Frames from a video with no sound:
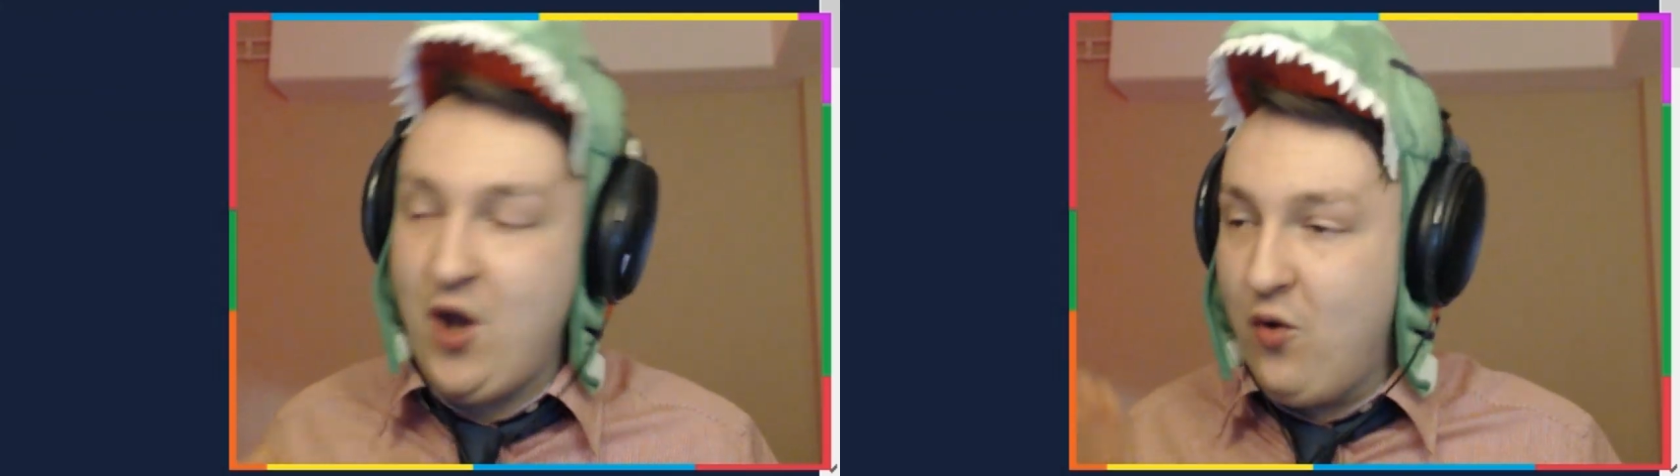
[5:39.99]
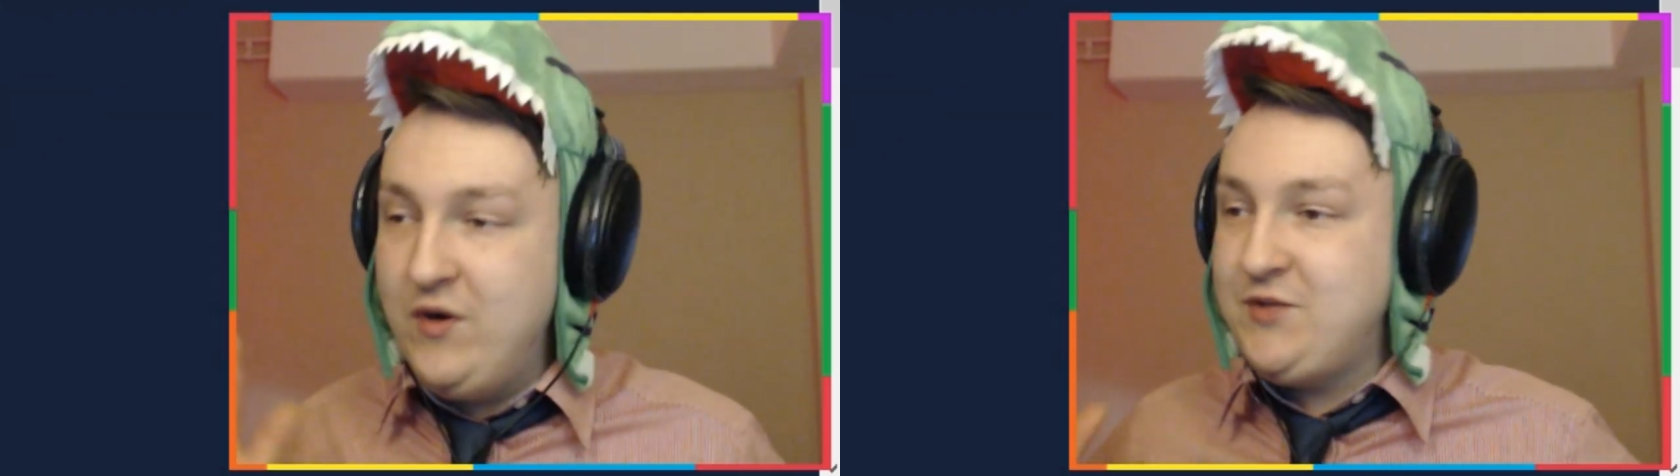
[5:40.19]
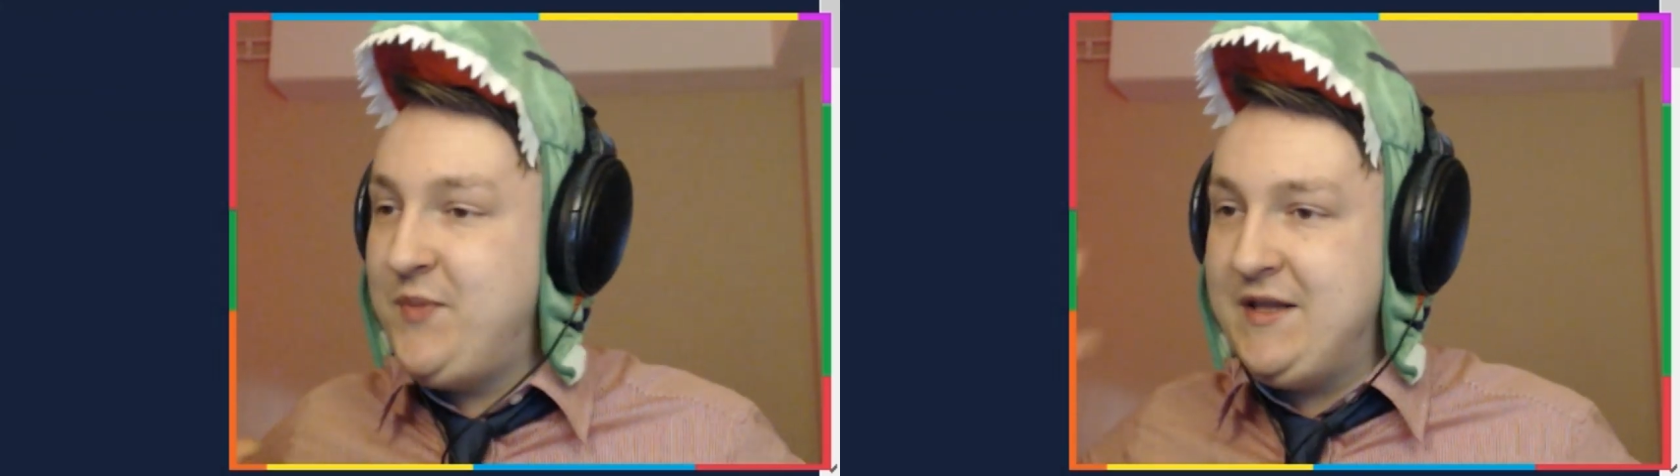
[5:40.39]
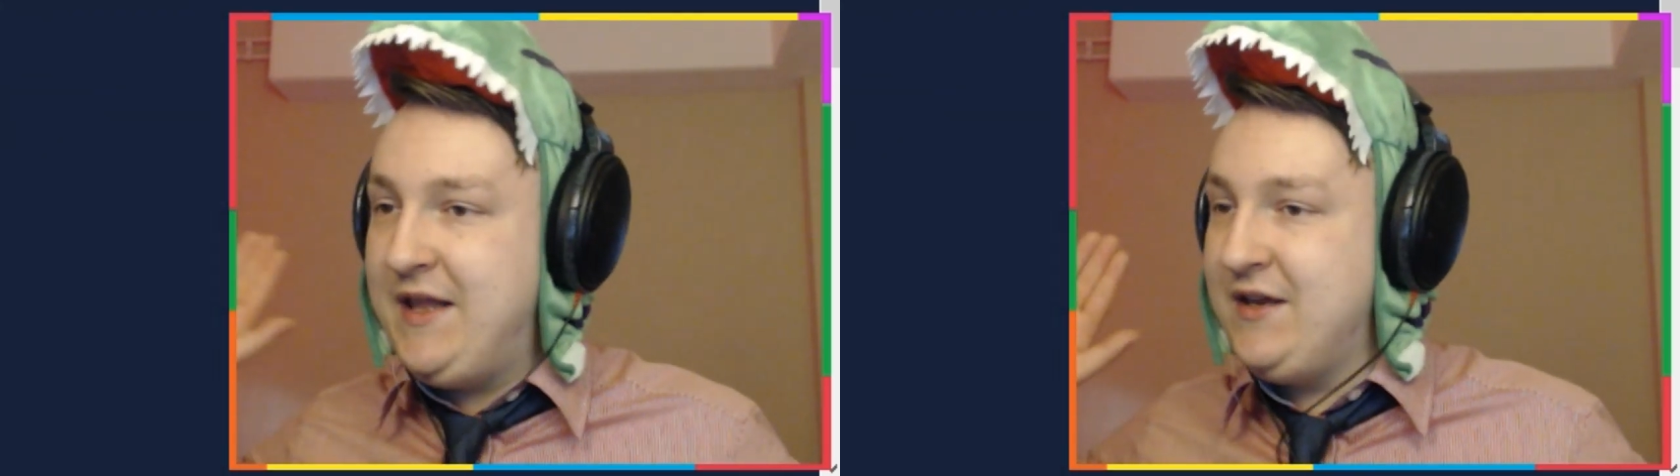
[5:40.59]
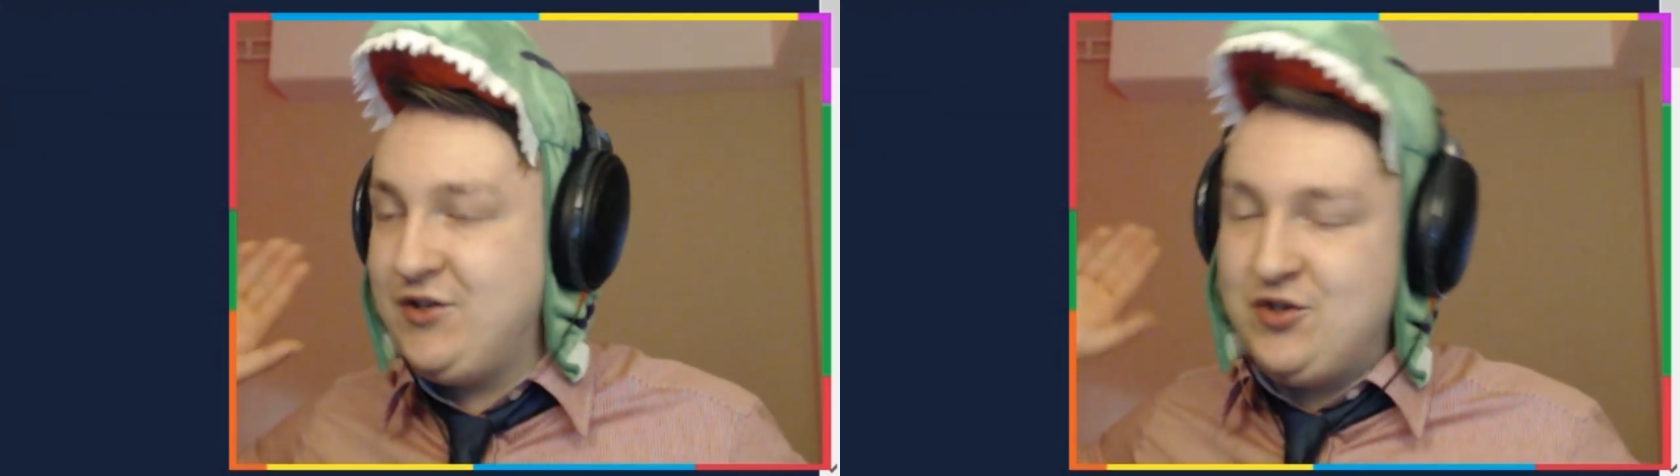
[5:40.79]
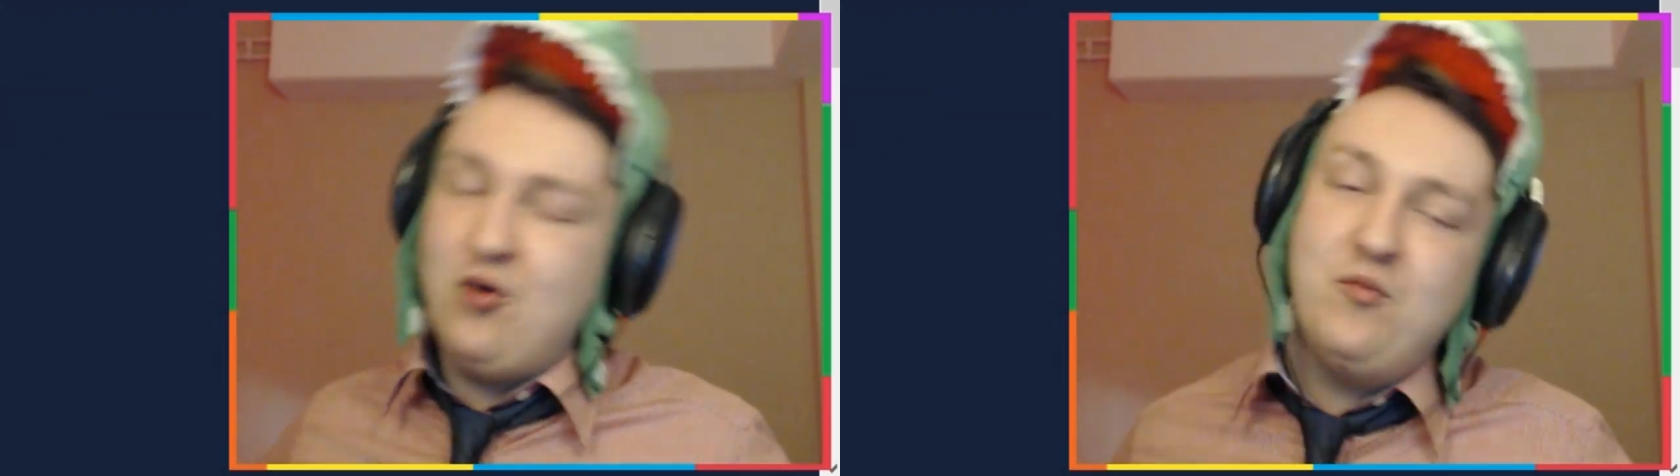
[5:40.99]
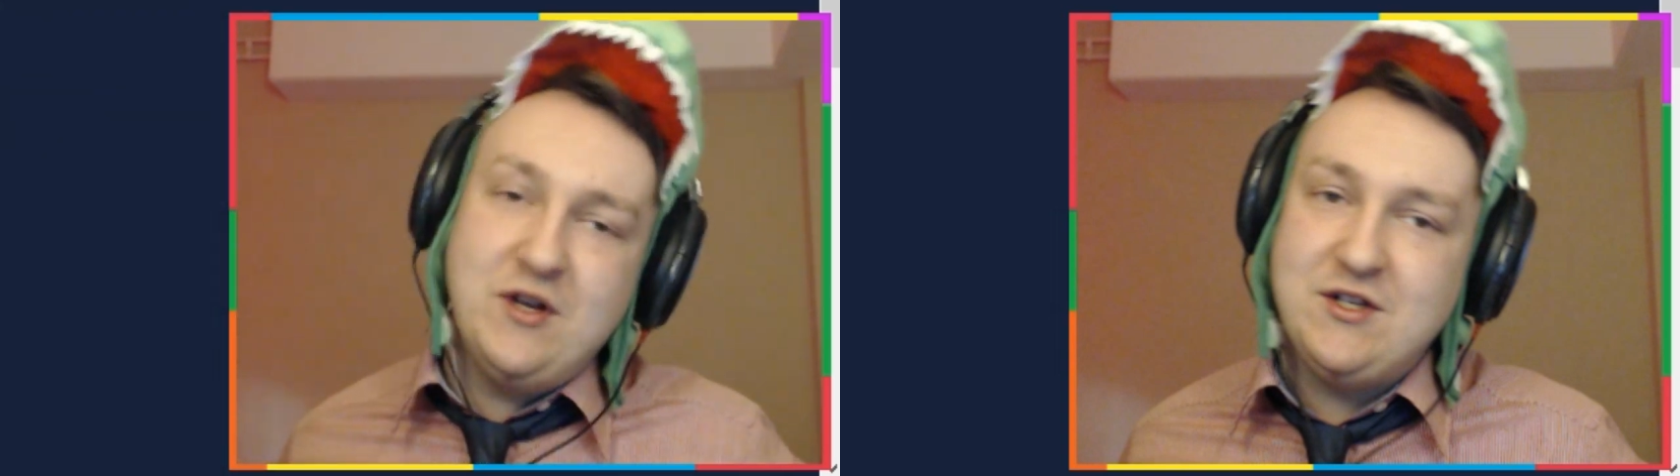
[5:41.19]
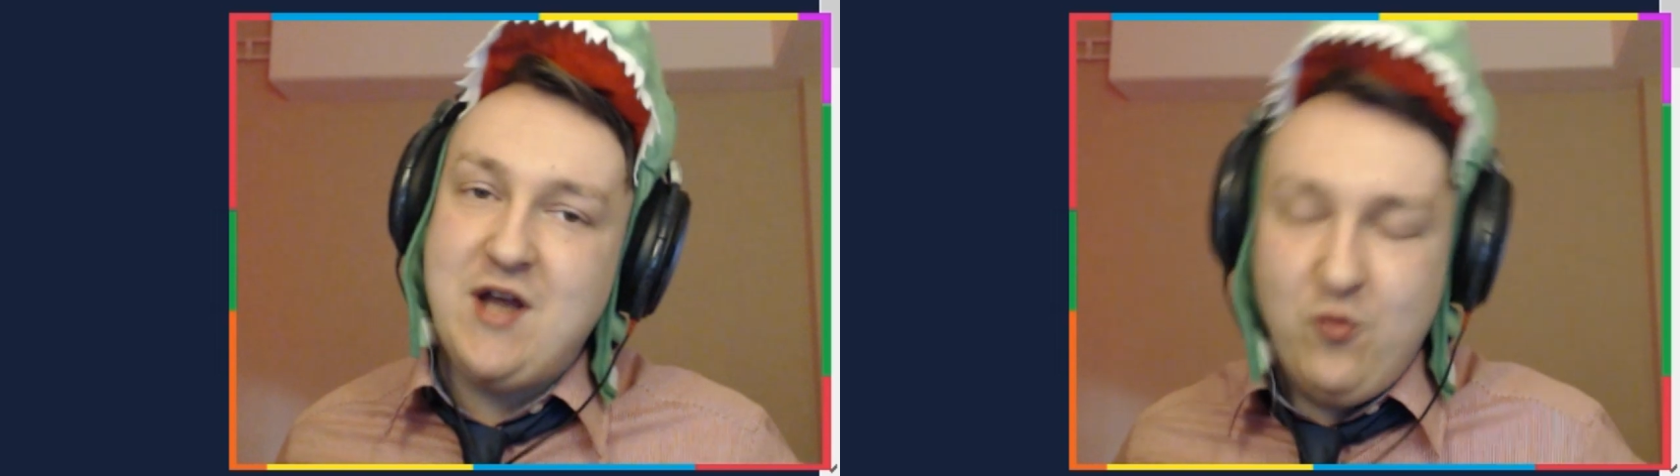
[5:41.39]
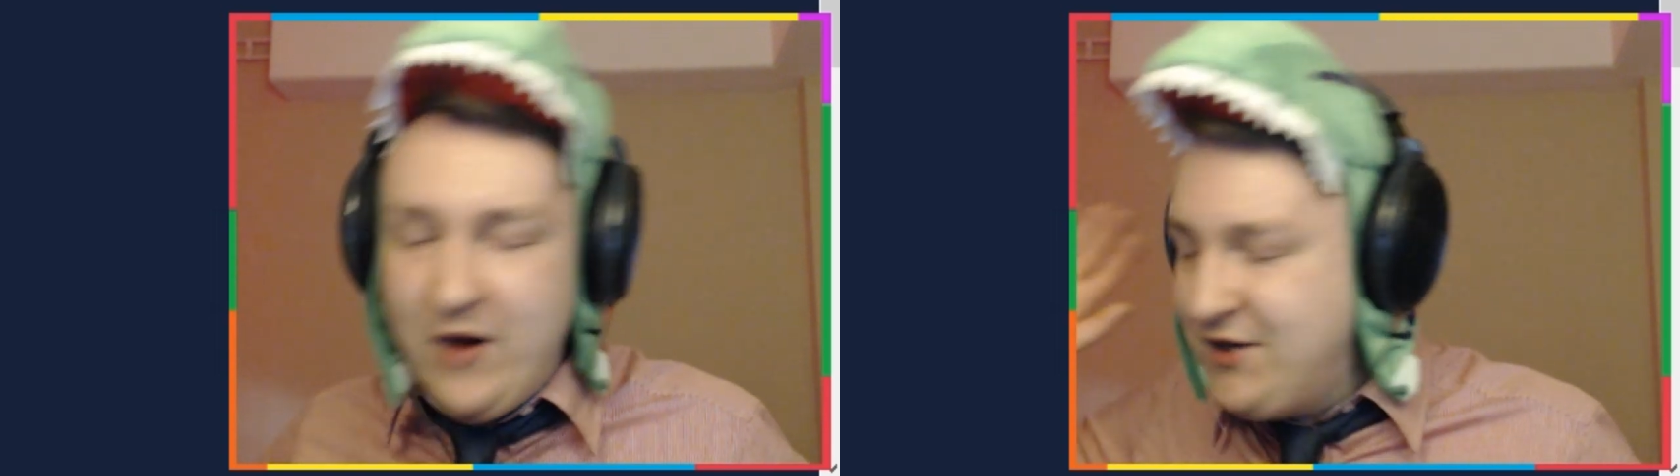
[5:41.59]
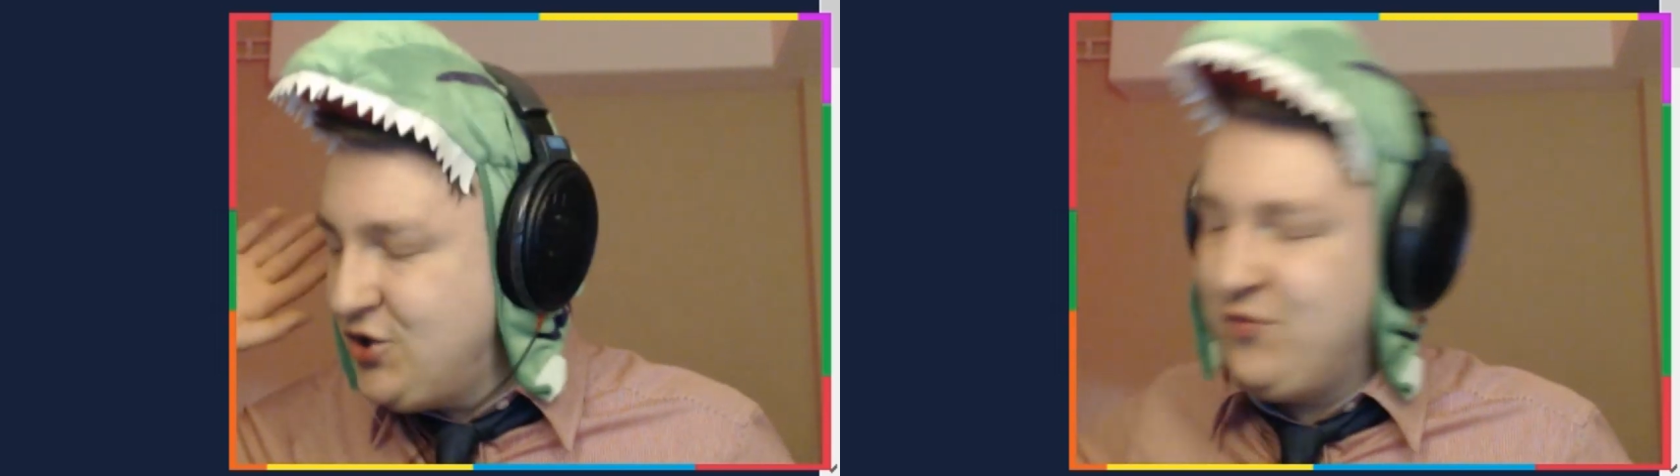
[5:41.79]
I always spend like so much time,
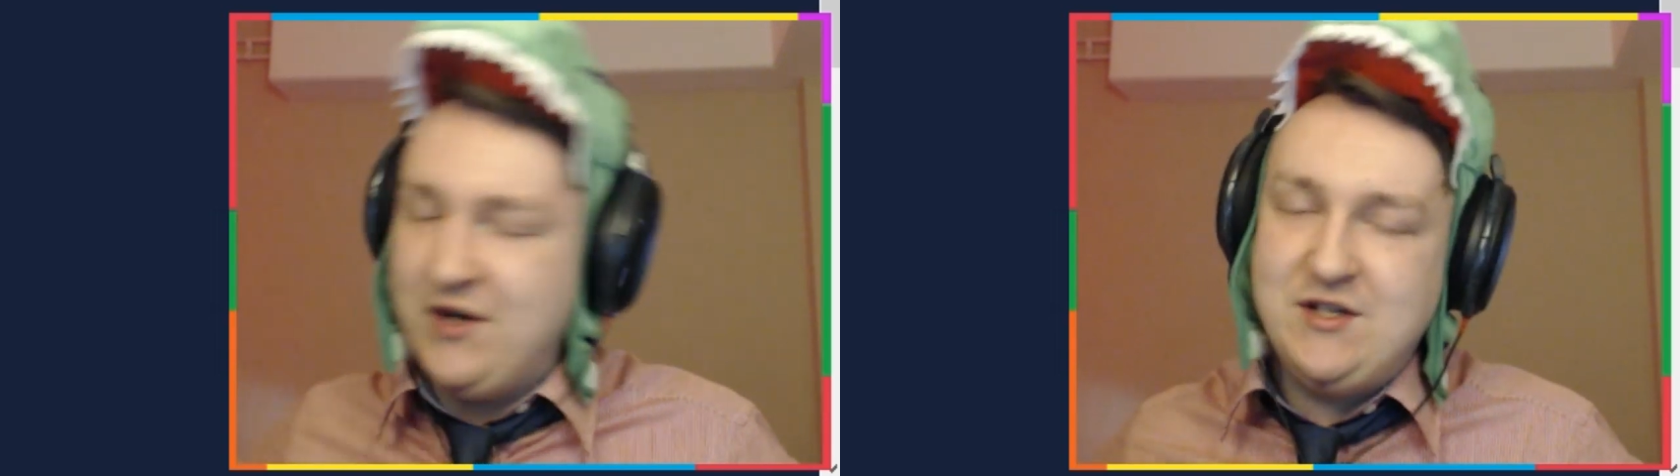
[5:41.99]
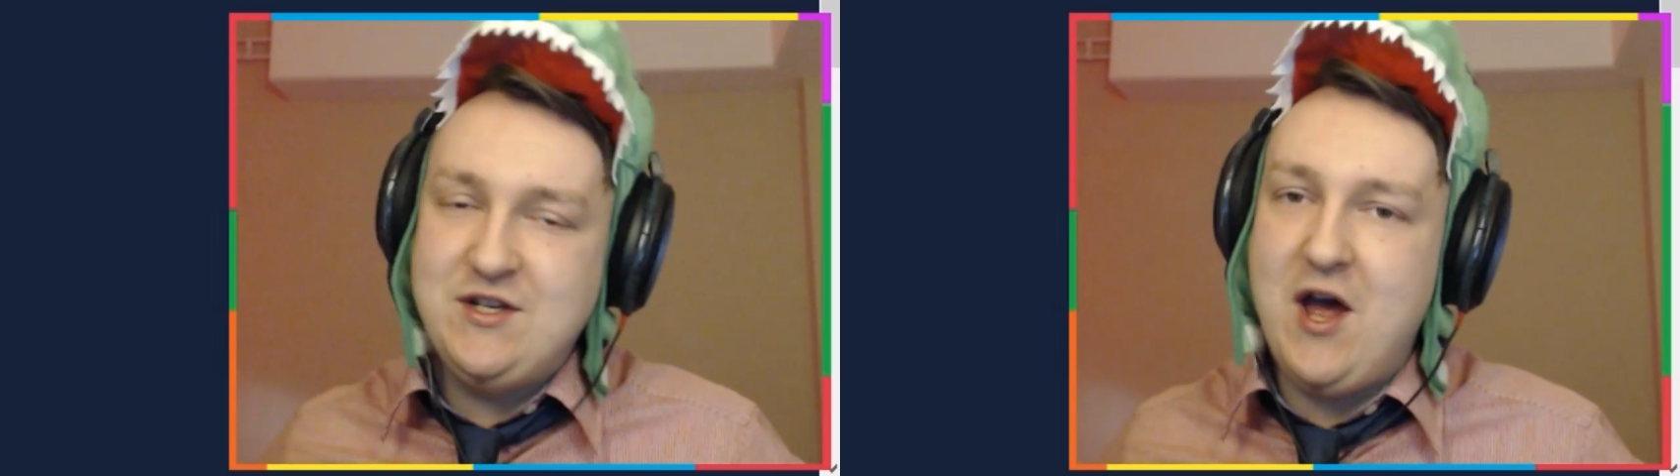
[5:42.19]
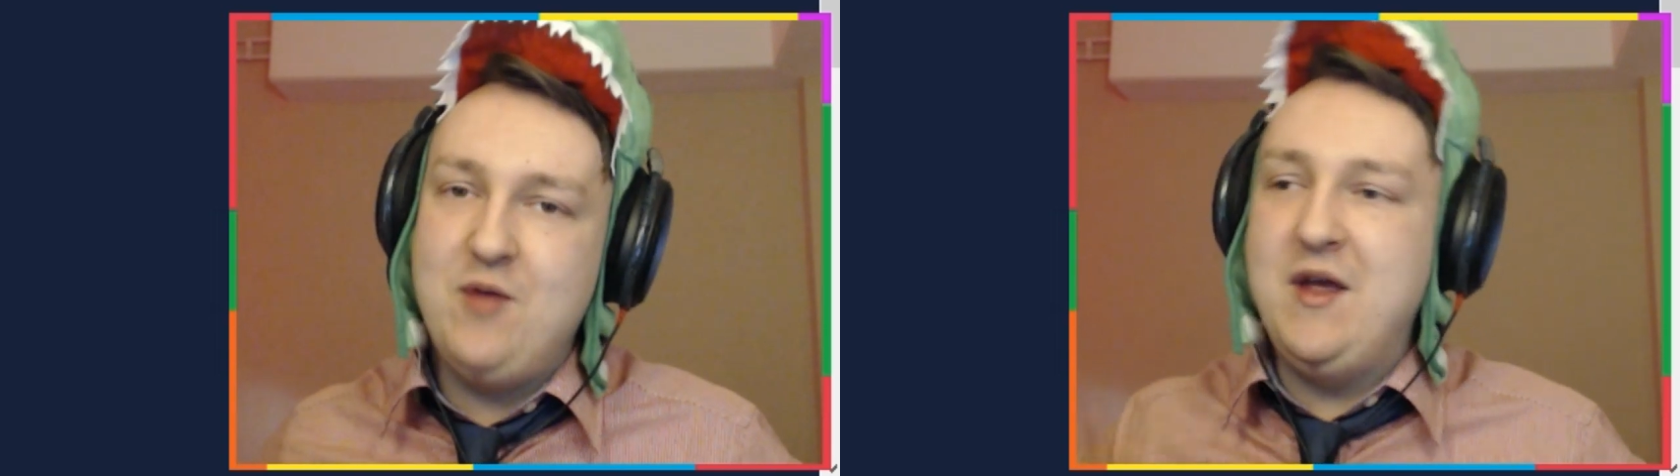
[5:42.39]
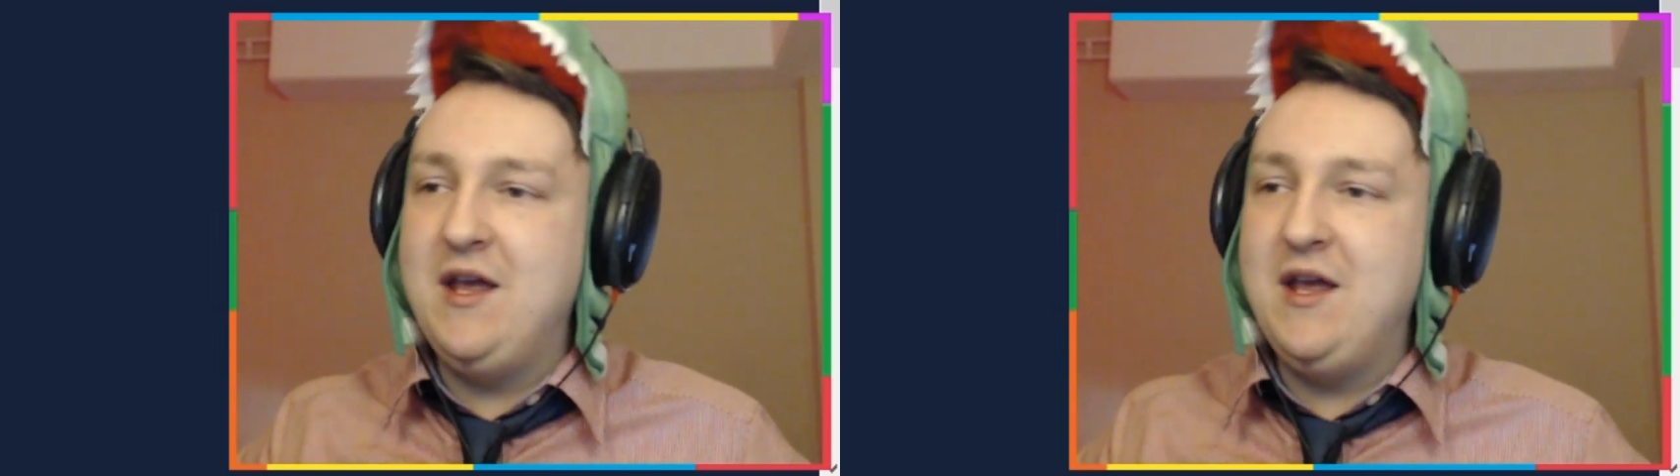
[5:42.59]
way too much time,